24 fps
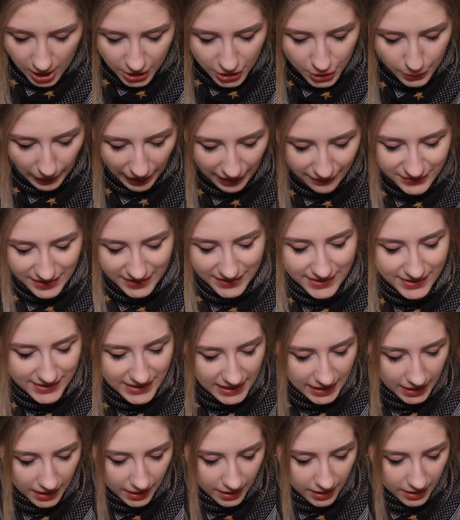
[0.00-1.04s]
You have to
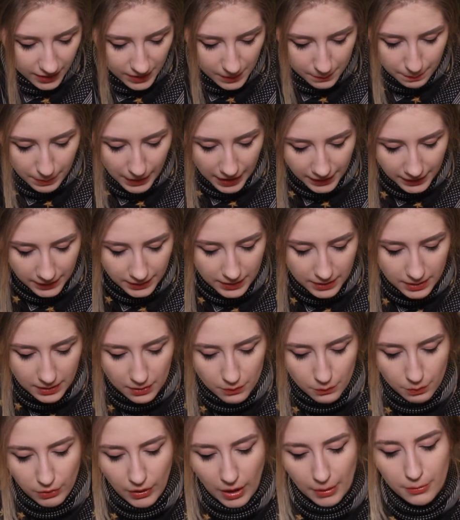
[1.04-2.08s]
see it. The
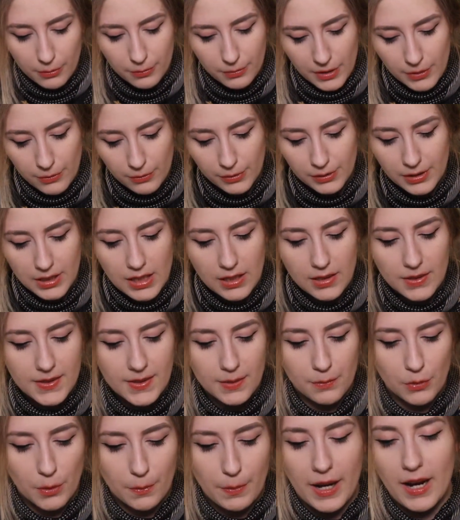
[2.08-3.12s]
button probably will need
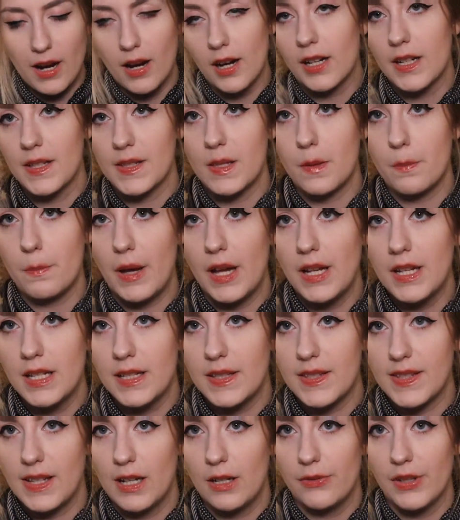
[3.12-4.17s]
some repair because the button
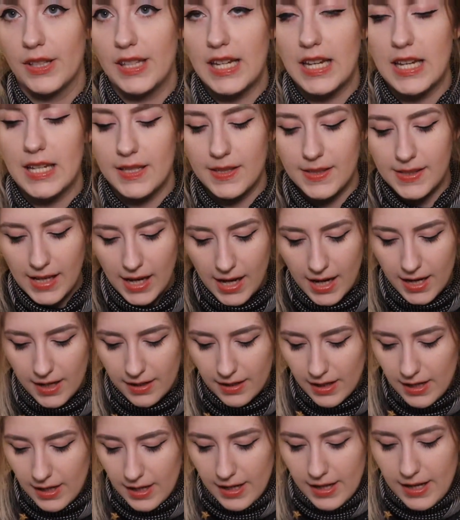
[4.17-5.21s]
itself on the inside
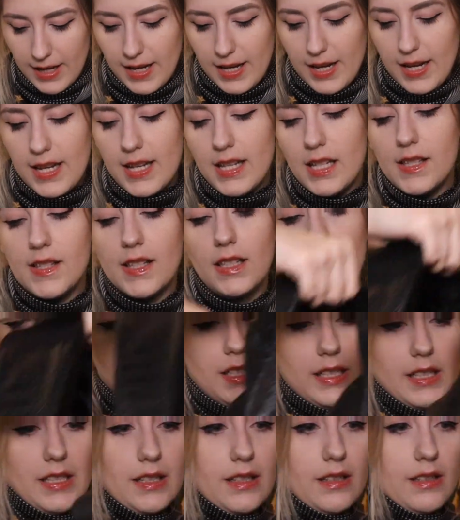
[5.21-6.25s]
is a
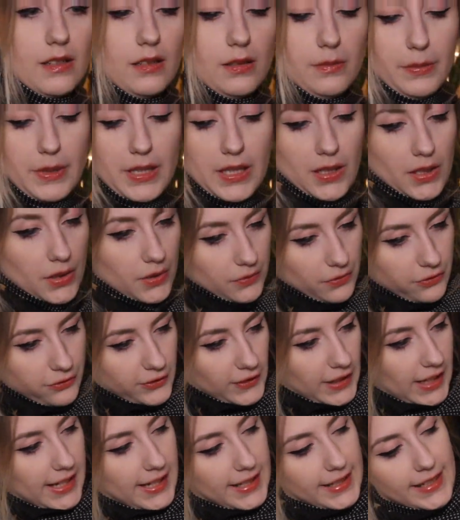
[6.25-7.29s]
little bit
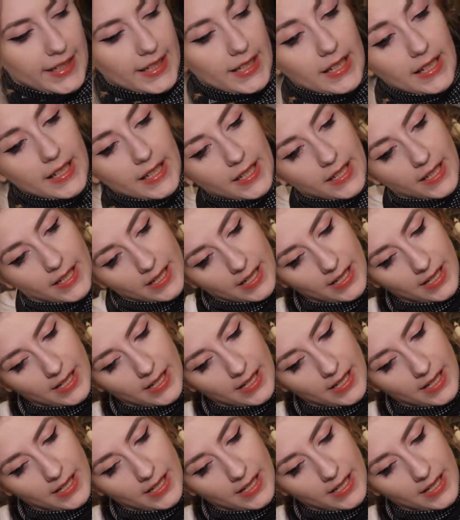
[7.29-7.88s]
flaky.